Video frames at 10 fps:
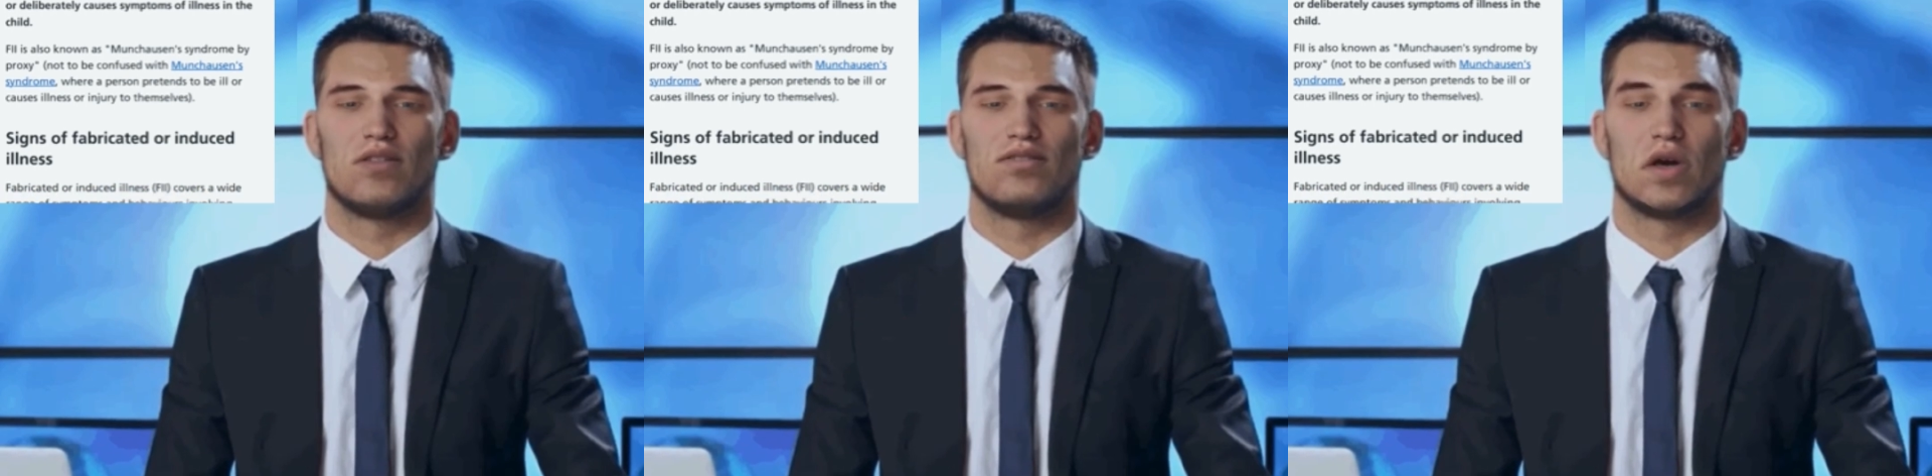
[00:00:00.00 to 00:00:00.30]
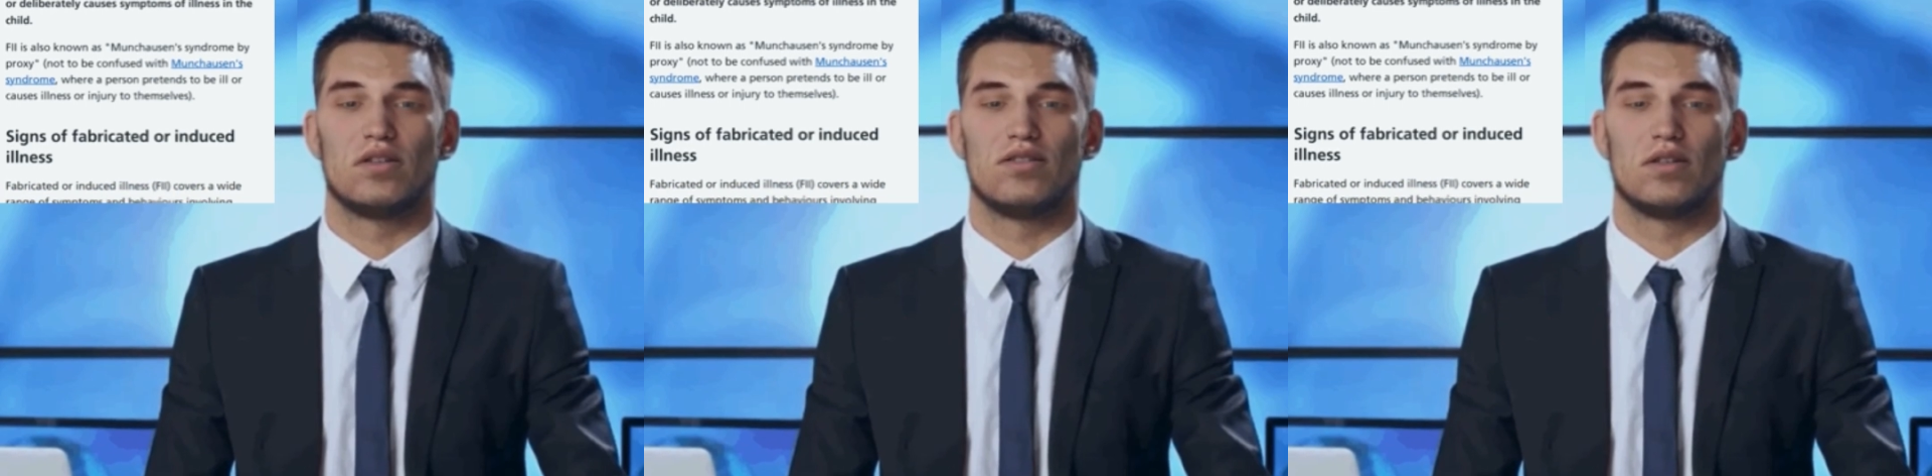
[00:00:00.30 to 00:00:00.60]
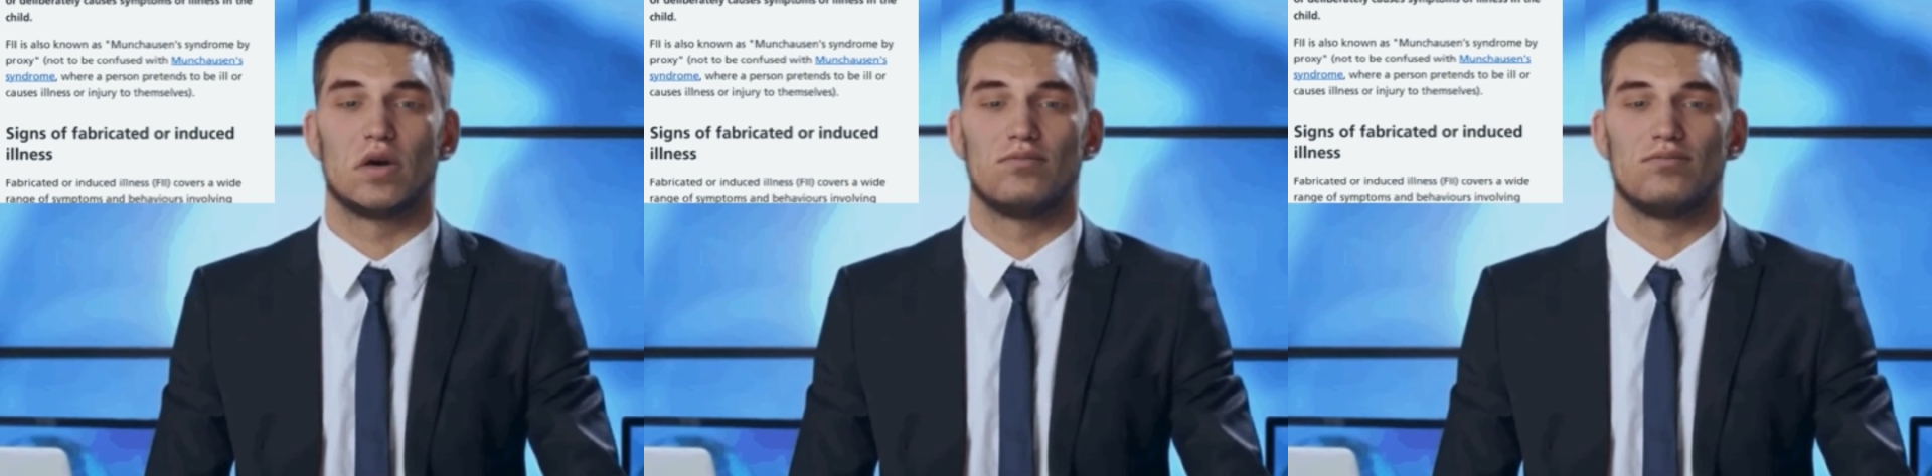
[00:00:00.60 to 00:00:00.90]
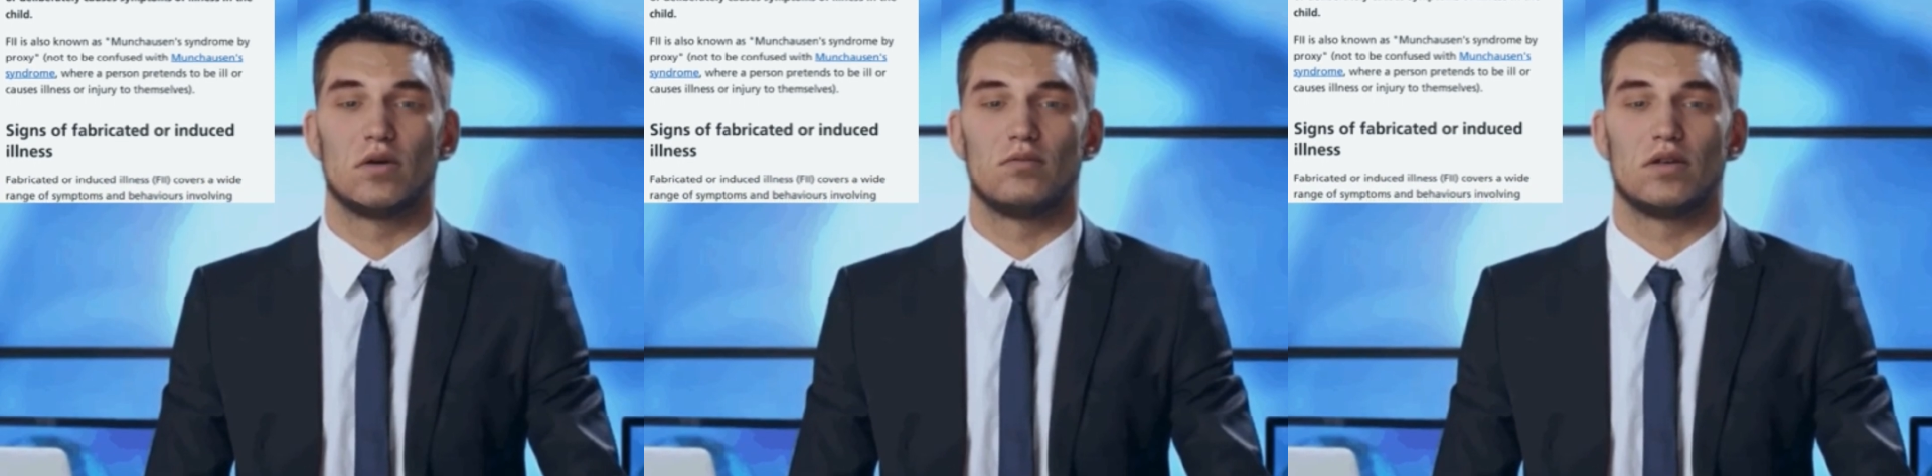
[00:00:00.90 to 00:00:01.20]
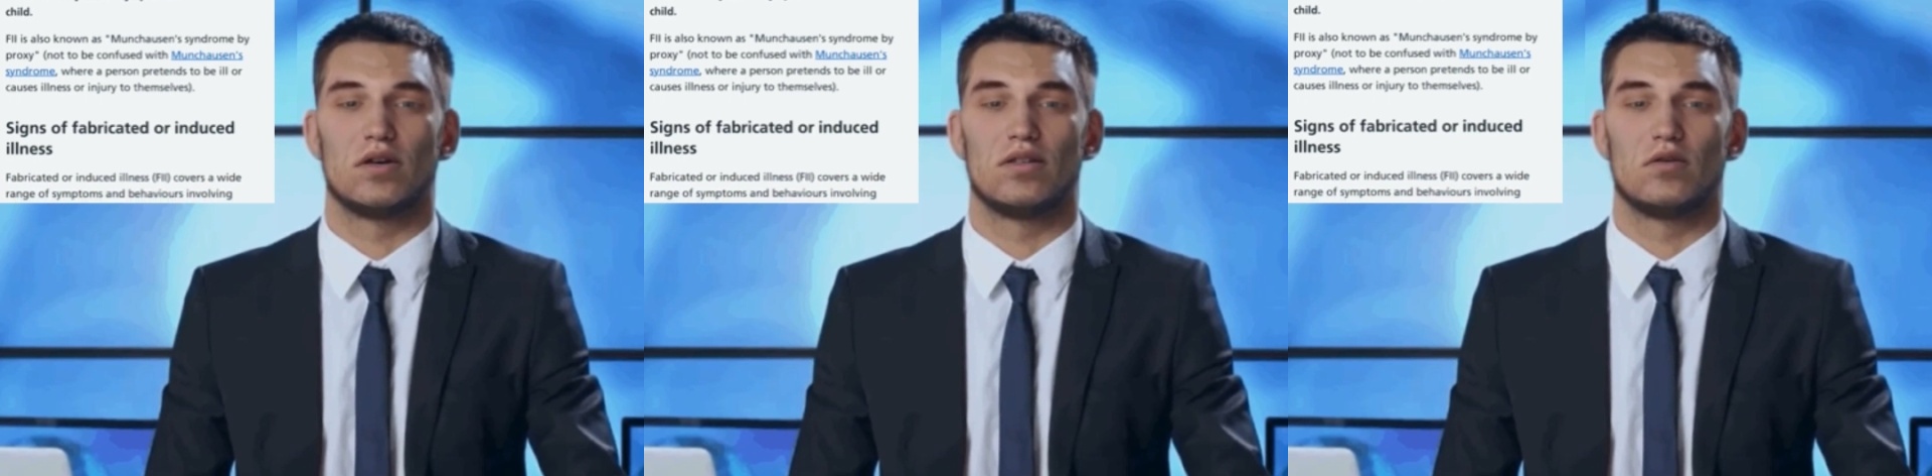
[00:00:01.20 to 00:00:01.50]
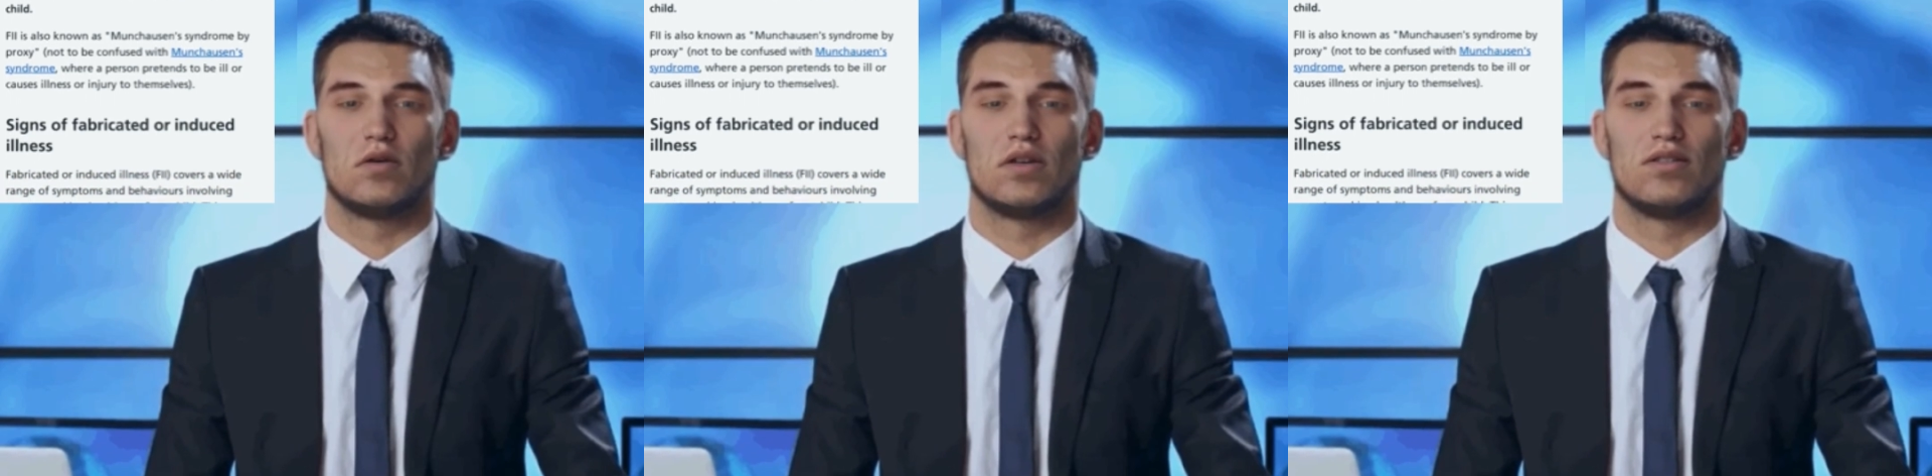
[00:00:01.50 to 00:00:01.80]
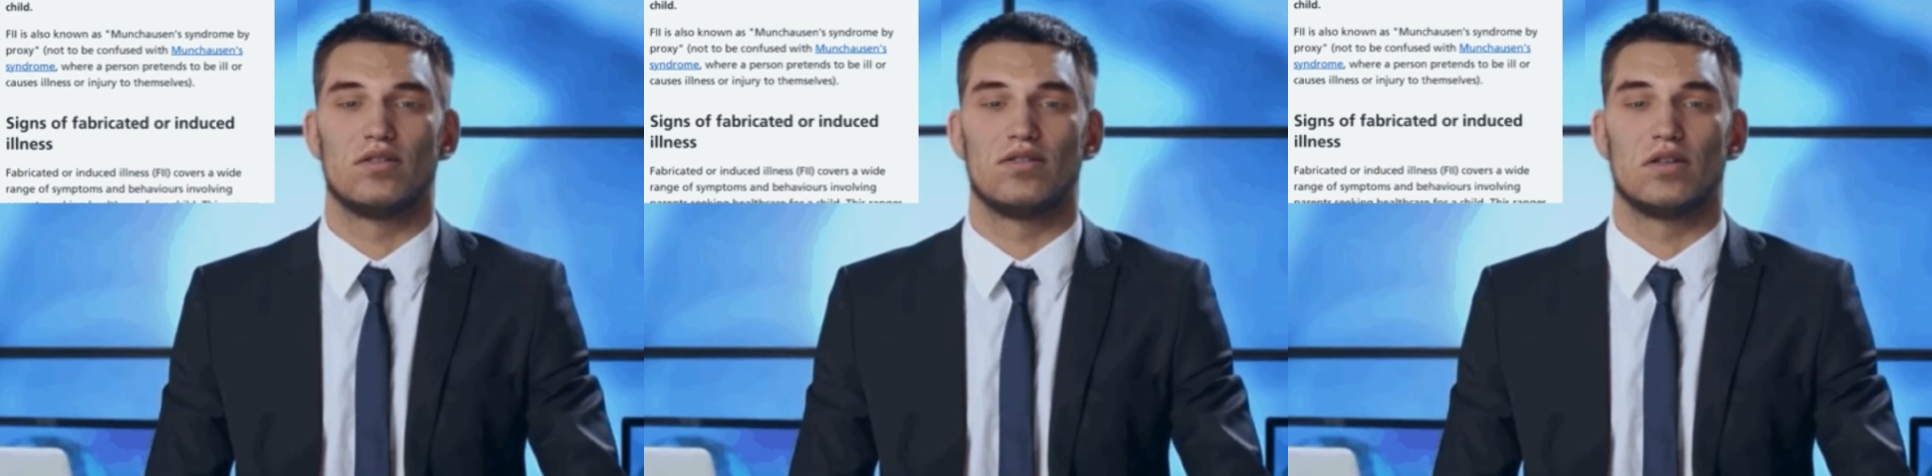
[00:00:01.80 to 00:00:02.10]
Signs of fabricated or
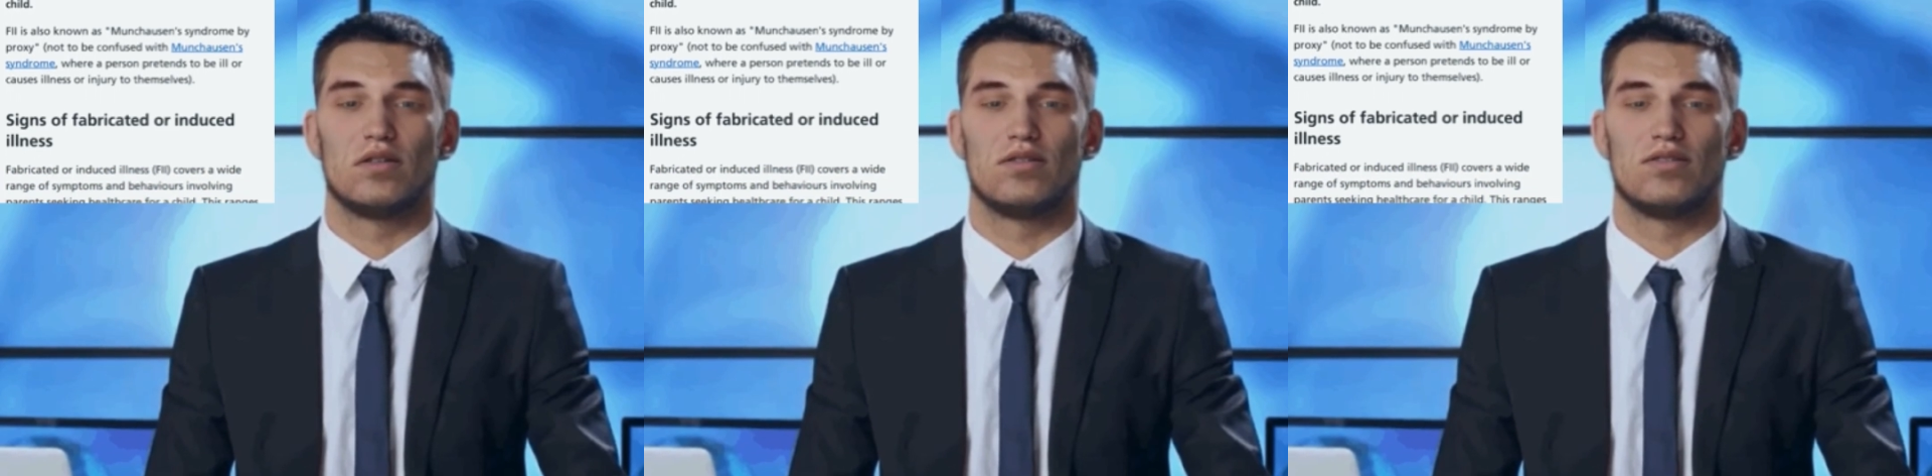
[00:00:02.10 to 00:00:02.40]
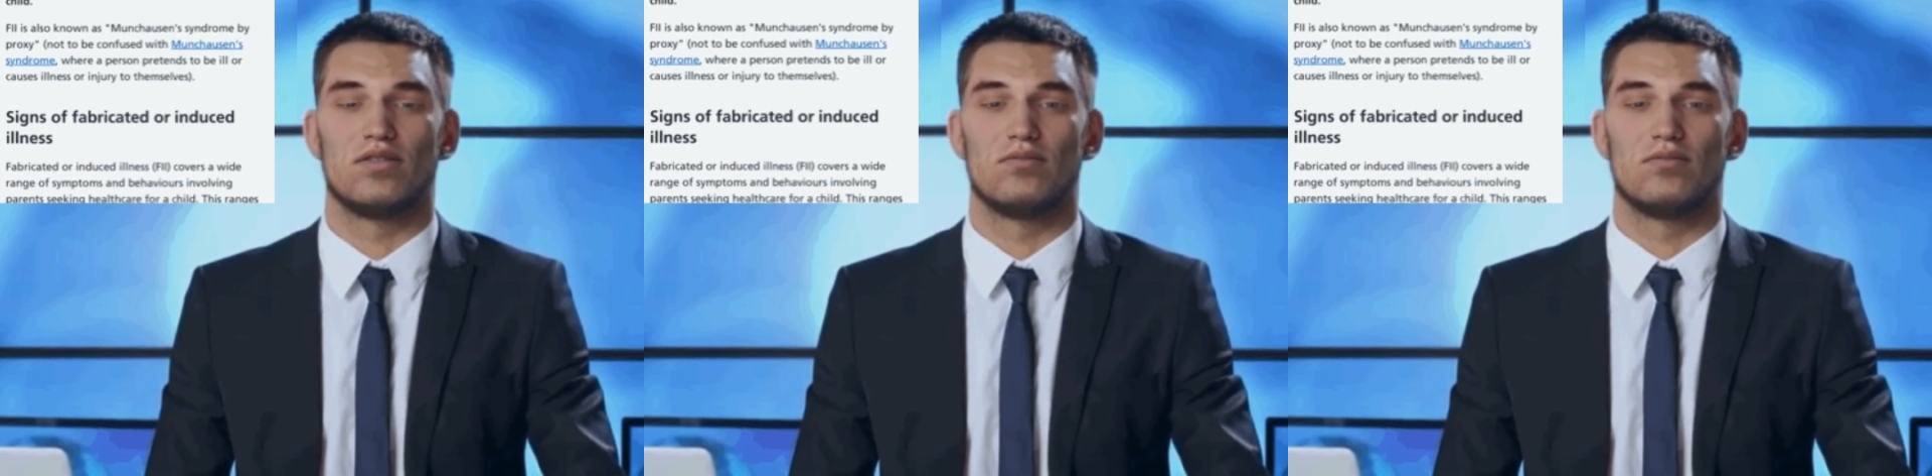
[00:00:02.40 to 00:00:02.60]
induced illness.